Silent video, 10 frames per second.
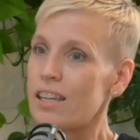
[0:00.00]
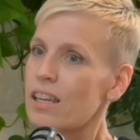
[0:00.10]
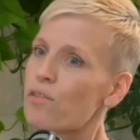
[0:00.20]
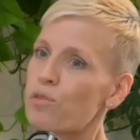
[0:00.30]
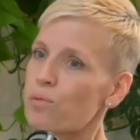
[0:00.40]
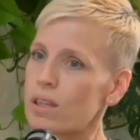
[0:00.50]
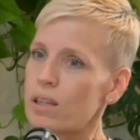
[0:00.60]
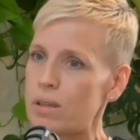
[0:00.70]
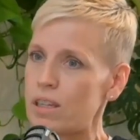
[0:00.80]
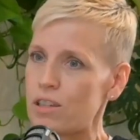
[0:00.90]
never really
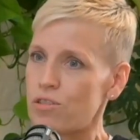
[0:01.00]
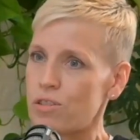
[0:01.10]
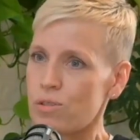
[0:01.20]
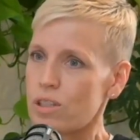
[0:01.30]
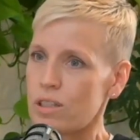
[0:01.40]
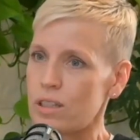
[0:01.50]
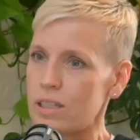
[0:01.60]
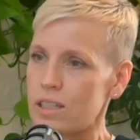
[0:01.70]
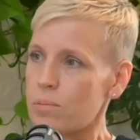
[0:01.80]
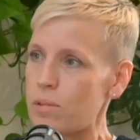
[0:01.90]
been introduced to
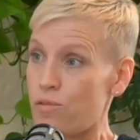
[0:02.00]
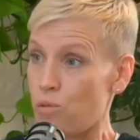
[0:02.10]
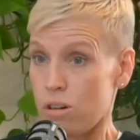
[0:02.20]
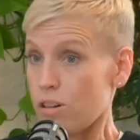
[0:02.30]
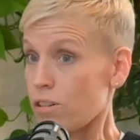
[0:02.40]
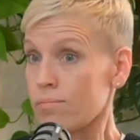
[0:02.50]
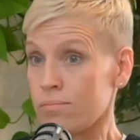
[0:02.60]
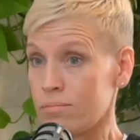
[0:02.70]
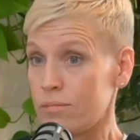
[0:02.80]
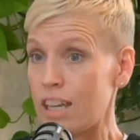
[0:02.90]
holistic before her
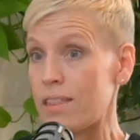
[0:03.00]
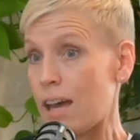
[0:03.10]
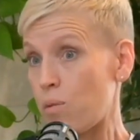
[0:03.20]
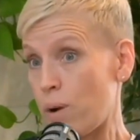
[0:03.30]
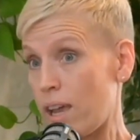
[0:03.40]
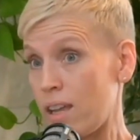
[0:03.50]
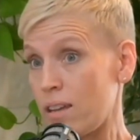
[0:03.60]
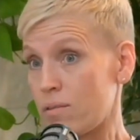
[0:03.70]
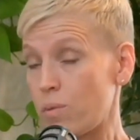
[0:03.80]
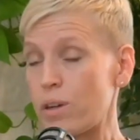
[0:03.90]
in that way.
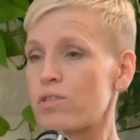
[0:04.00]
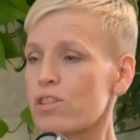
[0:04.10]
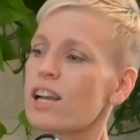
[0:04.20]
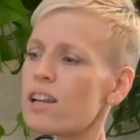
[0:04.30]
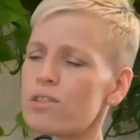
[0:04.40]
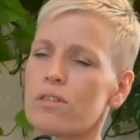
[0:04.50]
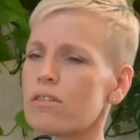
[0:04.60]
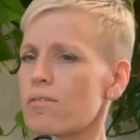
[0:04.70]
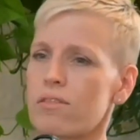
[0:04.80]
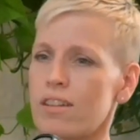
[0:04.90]
We were just kind of doing our
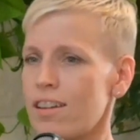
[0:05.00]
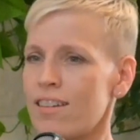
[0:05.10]
own thing.